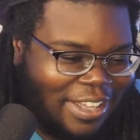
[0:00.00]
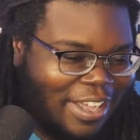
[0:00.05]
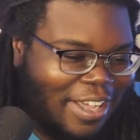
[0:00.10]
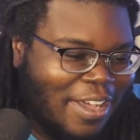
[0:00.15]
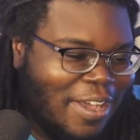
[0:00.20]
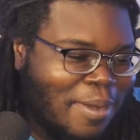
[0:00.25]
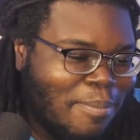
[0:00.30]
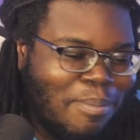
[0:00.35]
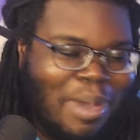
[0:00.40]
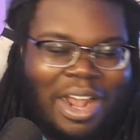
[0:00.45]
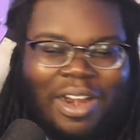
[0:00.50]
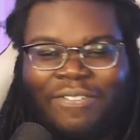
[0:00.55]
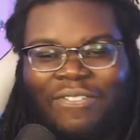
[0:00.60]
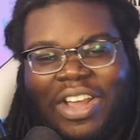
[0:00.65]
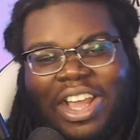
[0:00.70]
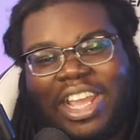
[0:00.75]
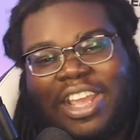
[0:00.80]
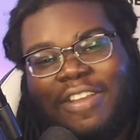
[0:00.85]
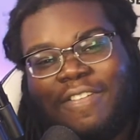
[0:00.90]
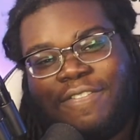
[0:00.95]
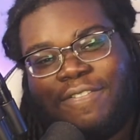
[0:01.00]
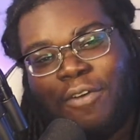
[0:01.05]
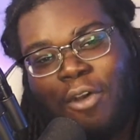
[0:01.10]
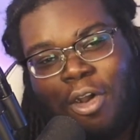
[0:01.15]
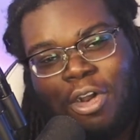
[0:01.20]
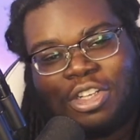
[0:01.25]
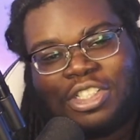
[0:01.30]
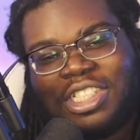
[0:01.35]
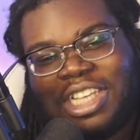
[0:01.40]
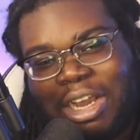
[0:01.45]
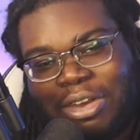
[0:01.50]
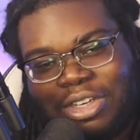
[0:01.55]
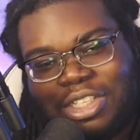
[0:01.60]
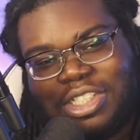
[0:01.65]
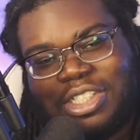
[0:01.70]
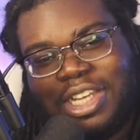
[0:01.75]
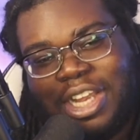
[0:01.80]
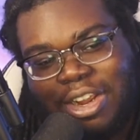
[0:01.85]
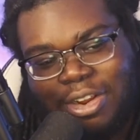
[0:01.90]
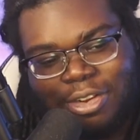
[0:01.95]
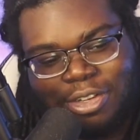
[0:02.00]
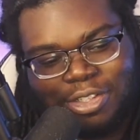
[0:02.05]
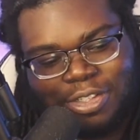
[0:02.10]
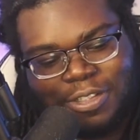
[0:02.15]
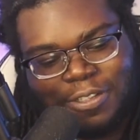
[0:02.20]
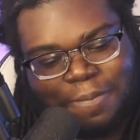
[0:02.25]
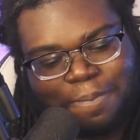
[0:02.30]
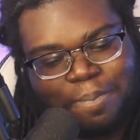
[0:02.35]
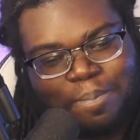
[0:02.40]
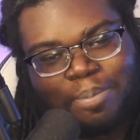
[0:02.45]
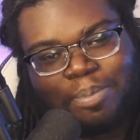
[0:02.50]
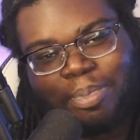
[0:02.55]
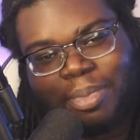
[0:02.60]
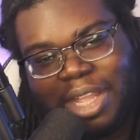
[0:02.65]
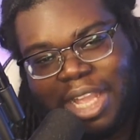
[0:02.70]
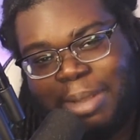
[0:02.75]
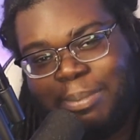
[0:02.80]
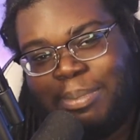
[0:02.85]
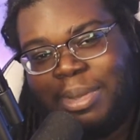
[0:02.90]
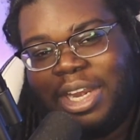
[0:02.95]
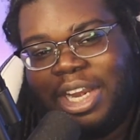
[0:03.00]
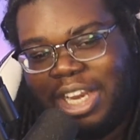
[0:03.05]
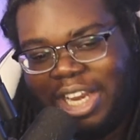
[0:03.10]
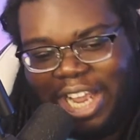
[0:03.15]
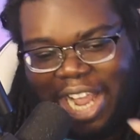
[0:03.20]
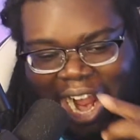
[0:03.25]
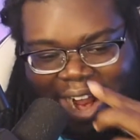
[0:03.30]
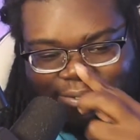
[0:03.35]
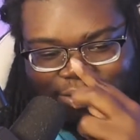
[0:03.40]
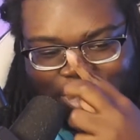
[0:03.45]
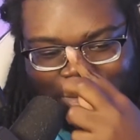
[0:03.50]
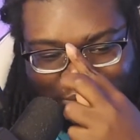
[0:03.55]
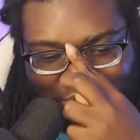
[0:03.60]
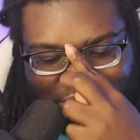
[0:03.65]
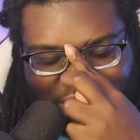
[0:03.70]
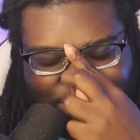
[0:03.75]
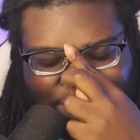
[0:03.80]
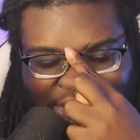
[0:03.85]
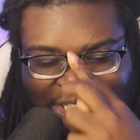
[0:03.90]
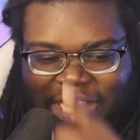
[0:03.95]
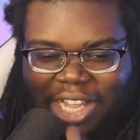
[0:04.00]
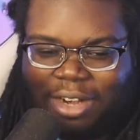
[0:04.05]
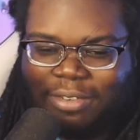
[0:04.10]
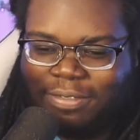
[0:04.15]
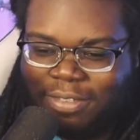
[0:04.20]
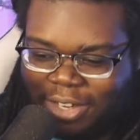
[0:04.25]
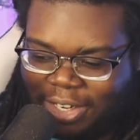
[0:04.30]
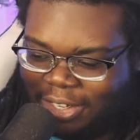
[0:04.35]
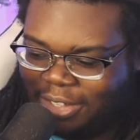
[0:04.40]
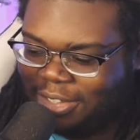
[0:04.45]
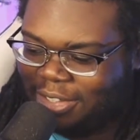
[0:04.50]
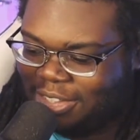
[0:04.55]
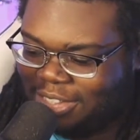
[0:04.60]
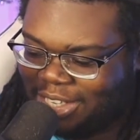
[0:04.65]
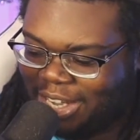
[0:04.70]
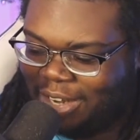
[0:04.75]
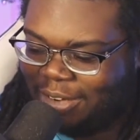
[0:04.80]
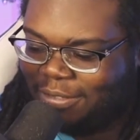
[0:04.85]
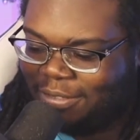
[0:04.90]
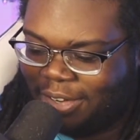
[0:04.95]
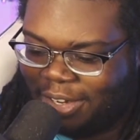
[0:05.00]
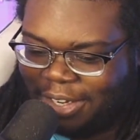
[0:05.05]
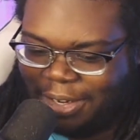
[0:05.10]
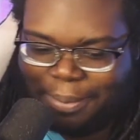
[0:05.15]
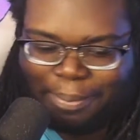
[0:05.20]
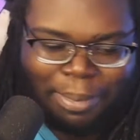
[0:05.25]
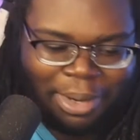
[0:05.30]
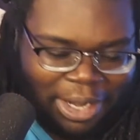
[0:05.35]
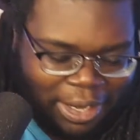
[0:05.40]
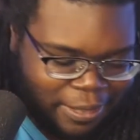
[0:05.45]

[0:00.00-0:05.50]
Matter of fact, he falls down the stairs immediately afterwards, which is kind of funny. It's kind of funny, but yeah.